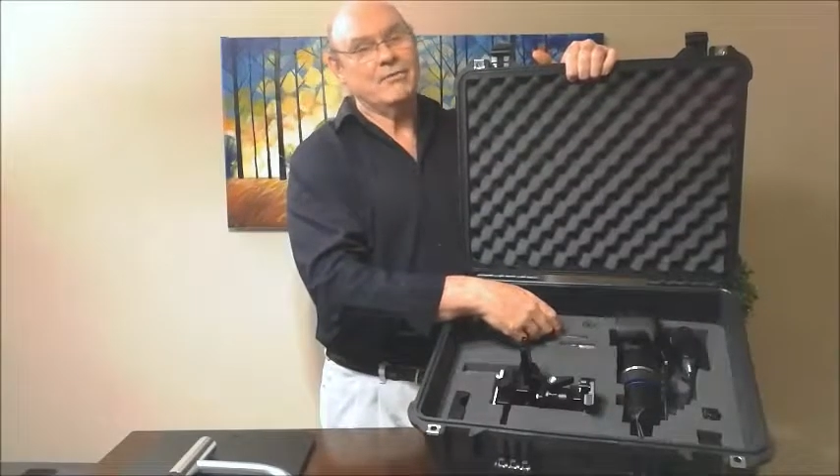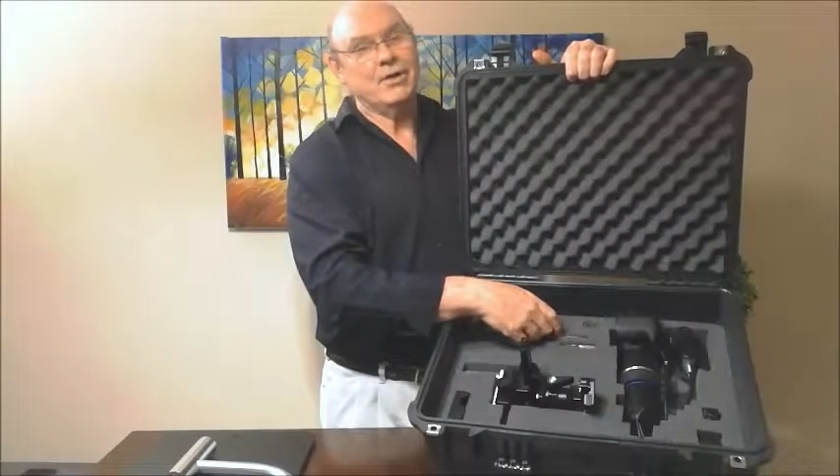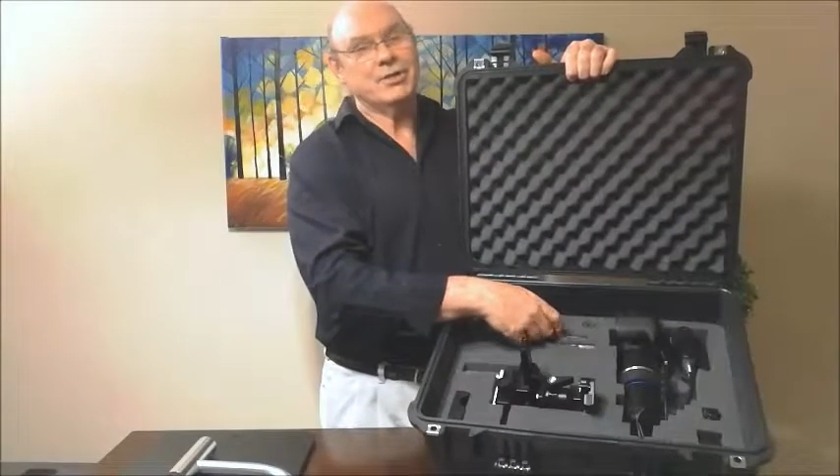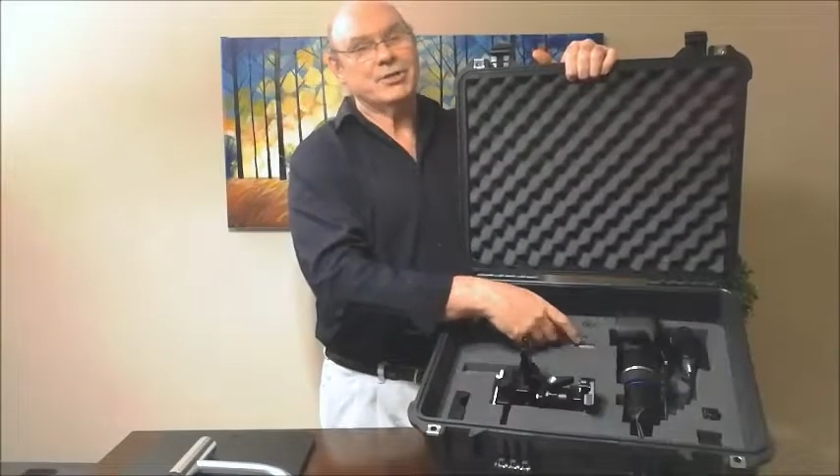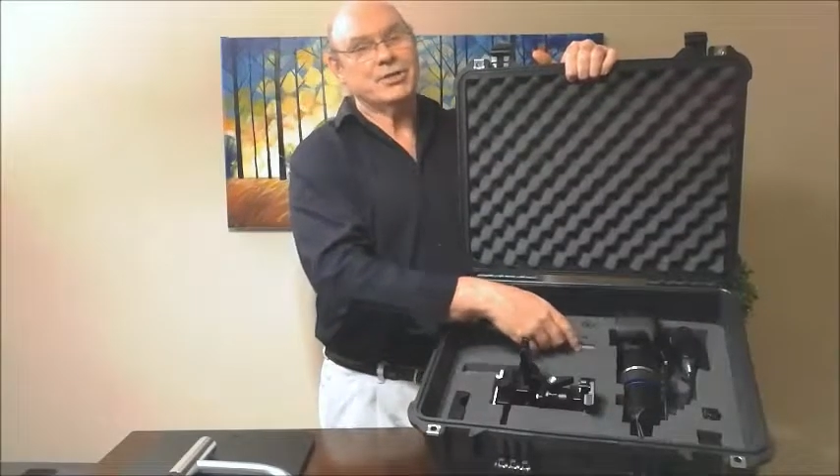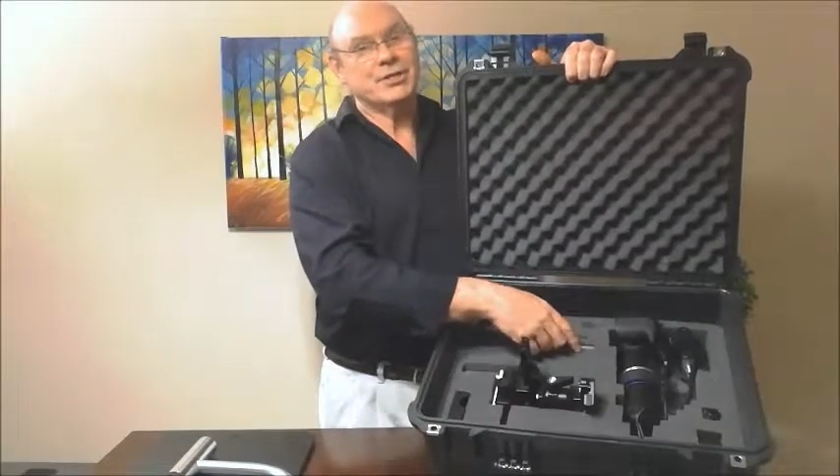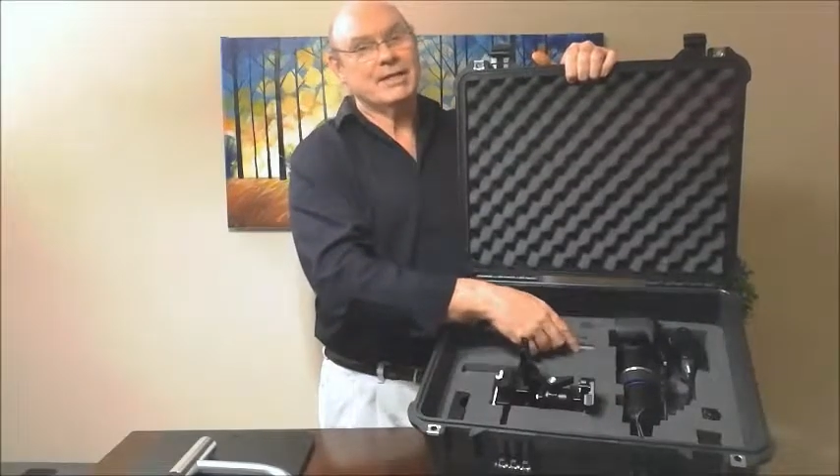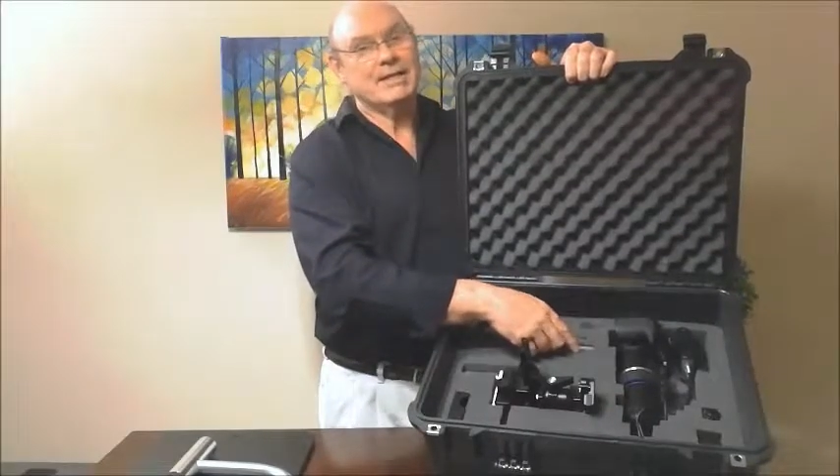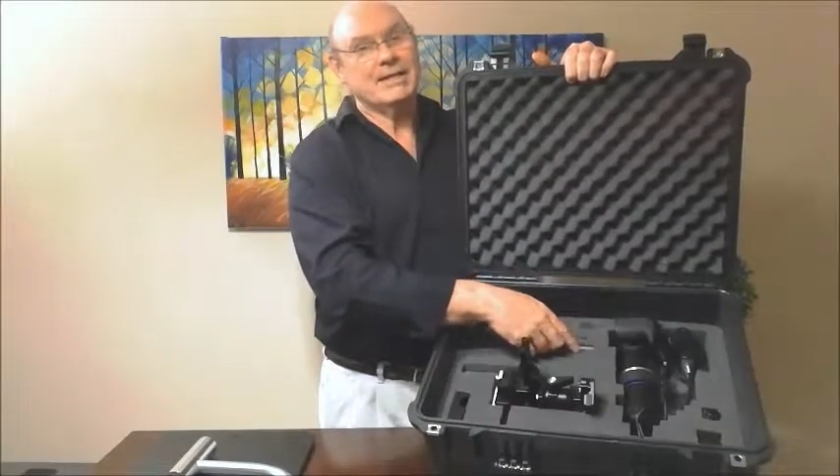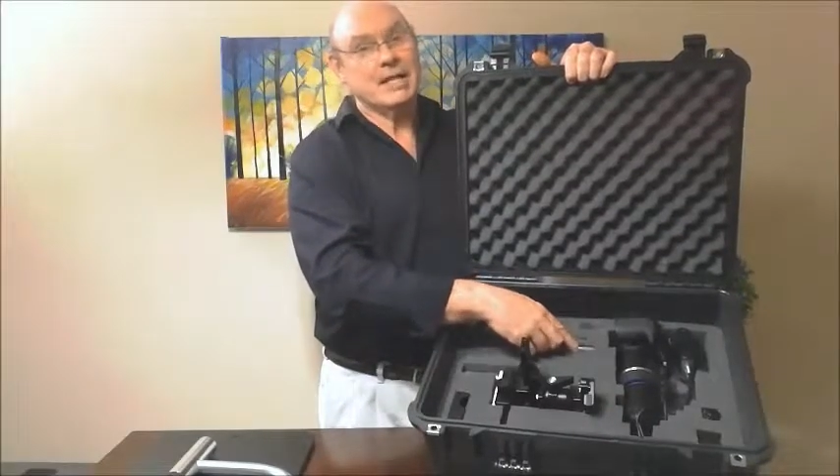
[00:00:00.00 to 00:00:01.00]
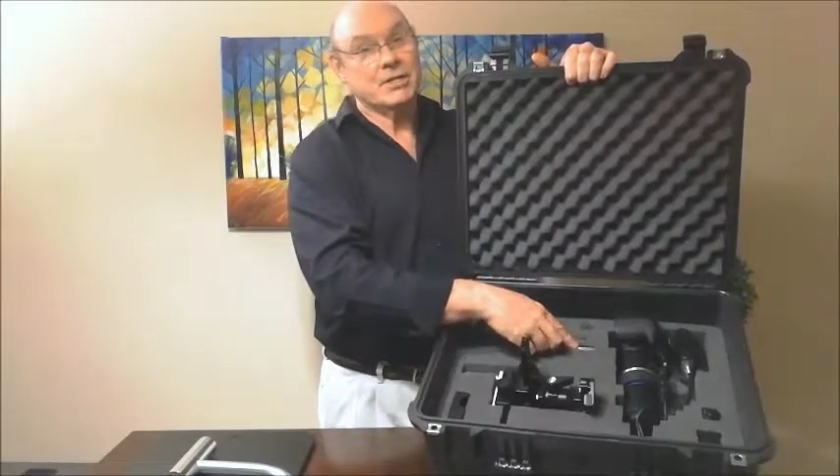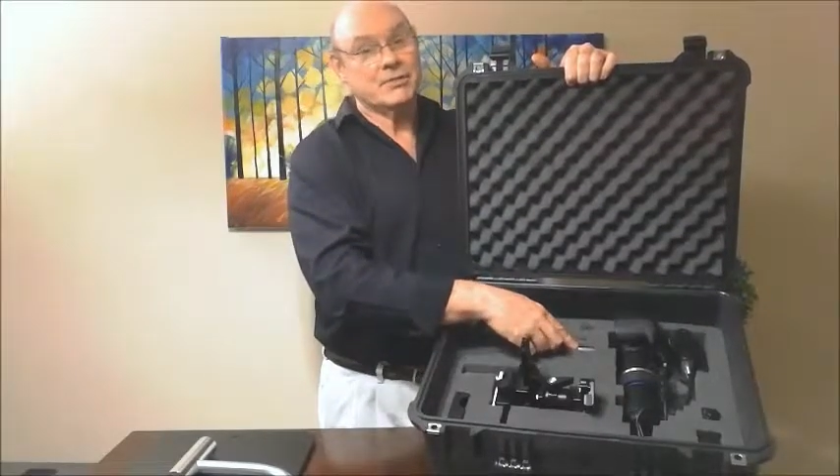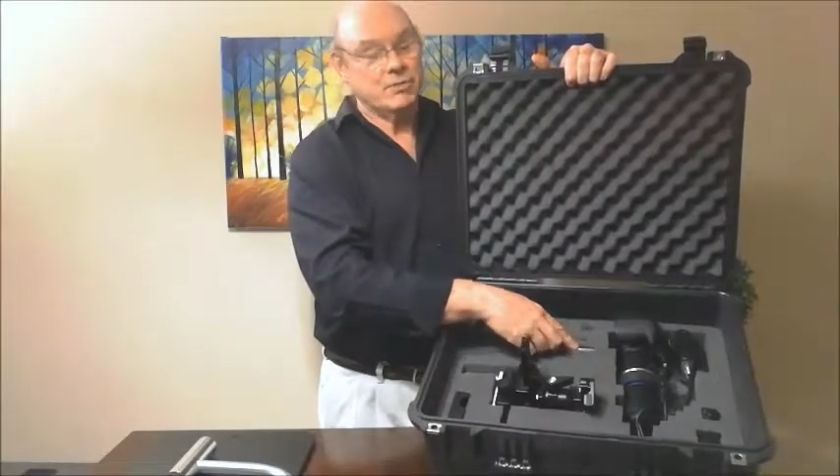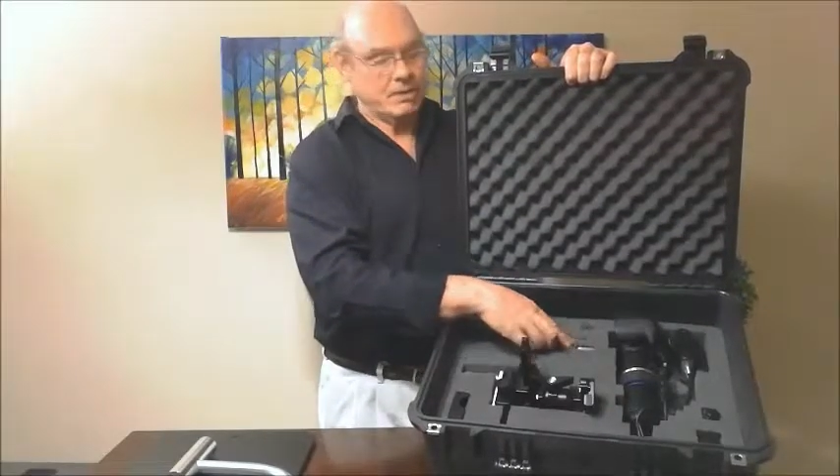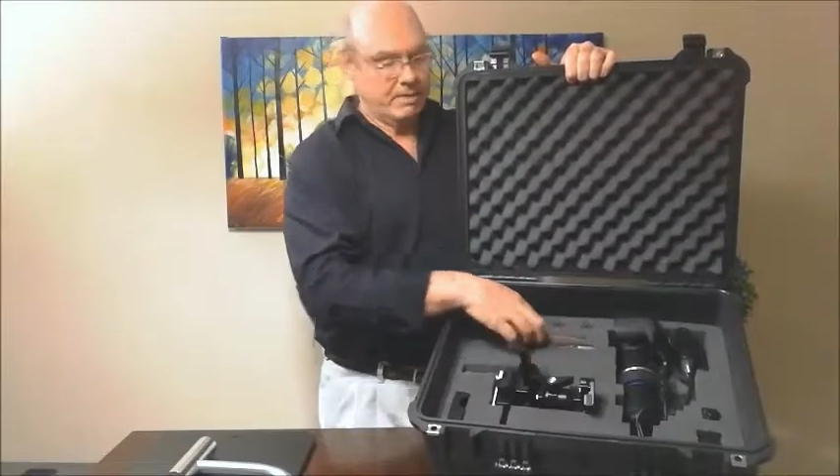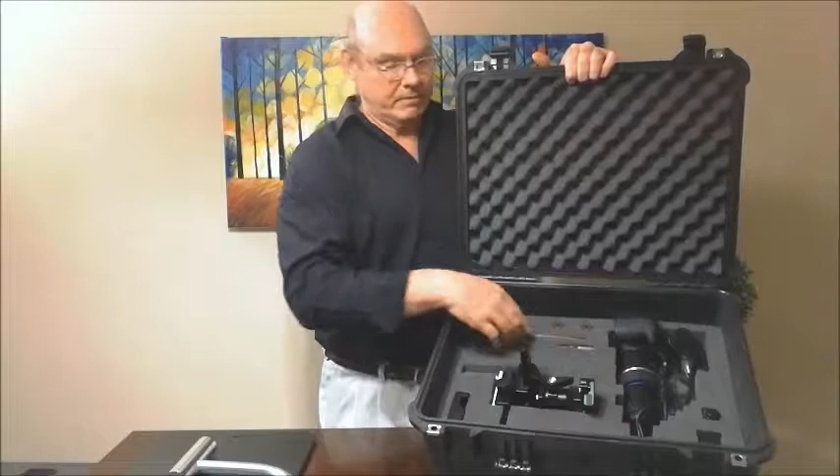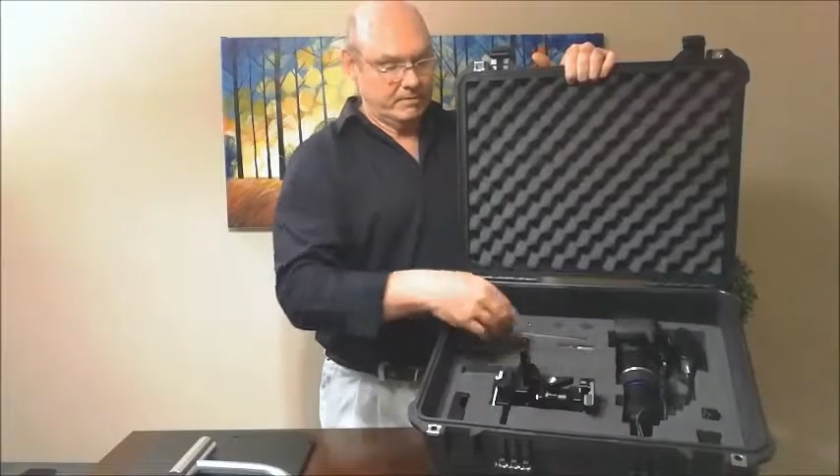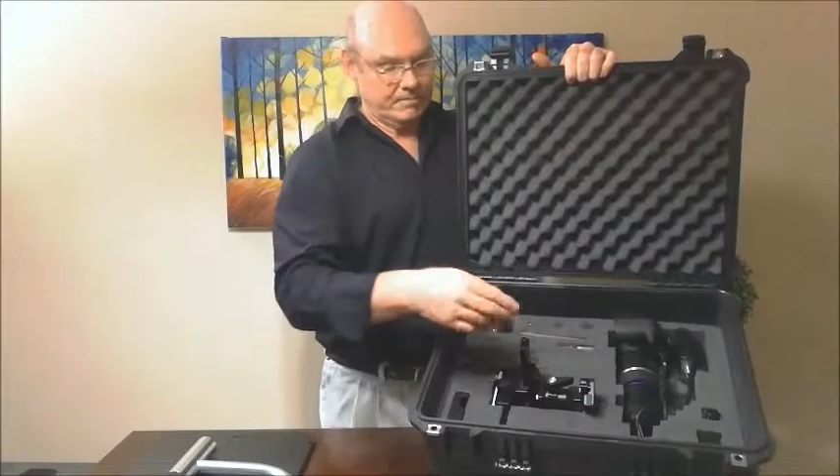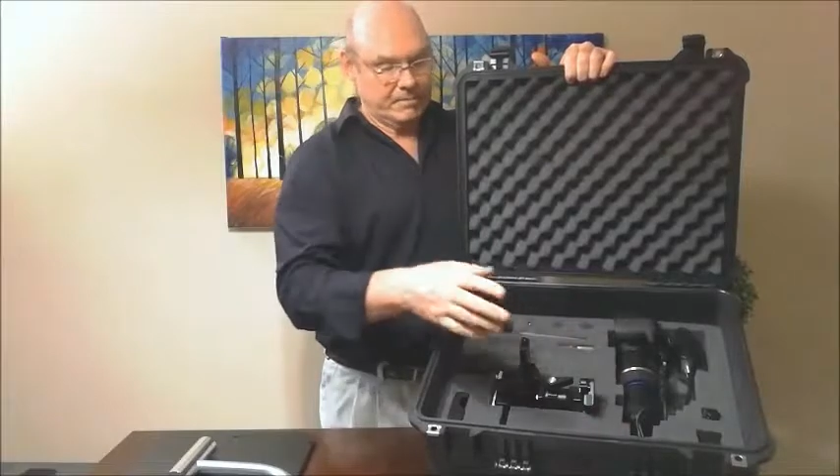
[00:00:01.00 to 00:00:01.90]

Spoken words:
wrench, a screwdriver,